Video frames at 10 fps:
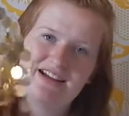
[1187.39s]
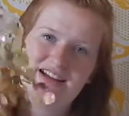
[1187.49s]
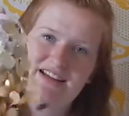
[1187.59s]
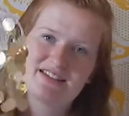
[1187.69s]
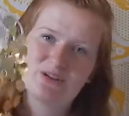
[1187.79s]

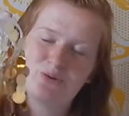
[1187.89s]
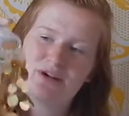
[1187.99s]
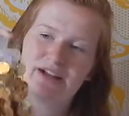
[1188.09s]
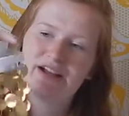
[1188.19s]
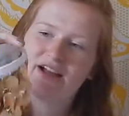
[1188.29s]
is still
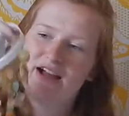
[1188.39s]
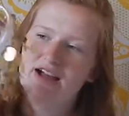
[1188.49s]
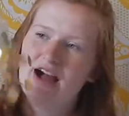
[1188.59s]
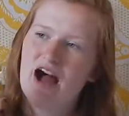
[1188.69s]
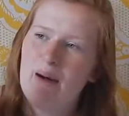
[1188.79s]
working.
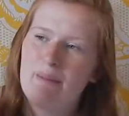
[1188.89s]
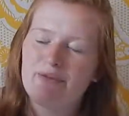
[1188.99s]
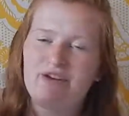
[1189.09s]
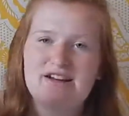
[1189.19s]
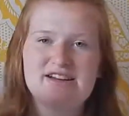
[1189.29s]

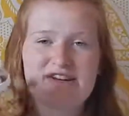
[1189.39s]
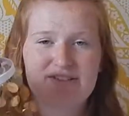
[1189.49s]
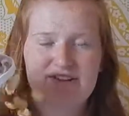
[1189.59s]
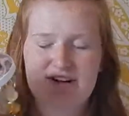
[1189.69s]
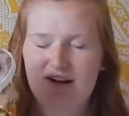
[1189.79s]
Granted, I don't
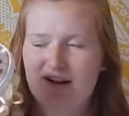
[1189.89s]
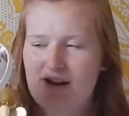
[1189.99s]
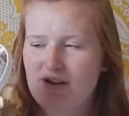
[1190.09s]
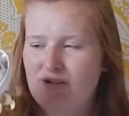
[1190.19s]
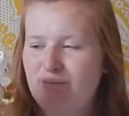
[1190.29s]
turn it on at
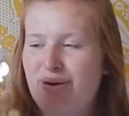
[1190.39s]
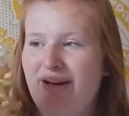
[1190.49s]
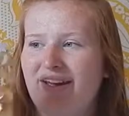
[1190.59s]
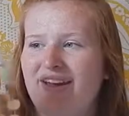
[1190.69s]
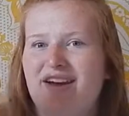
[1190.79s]
all,
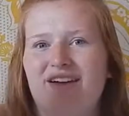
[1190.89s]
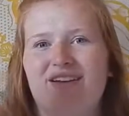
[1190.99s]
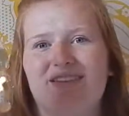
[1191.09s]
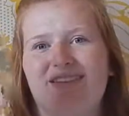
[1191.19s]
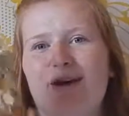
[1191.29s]
but you know,
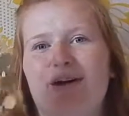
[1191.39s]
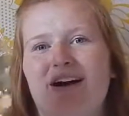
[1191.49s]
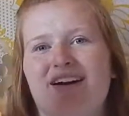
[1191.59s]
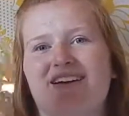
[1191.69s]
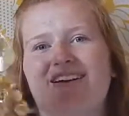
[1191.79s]
it
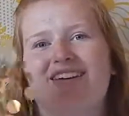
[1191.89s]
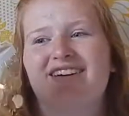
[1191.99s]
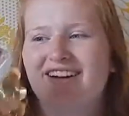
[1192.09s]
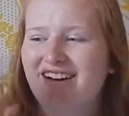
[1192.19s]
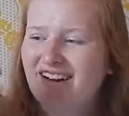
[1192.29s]
works.
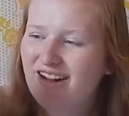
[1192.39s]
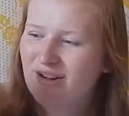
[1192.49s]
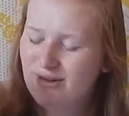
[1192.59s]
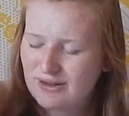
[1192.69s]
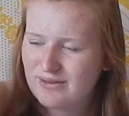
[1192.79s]

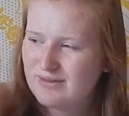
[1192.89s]
Cool.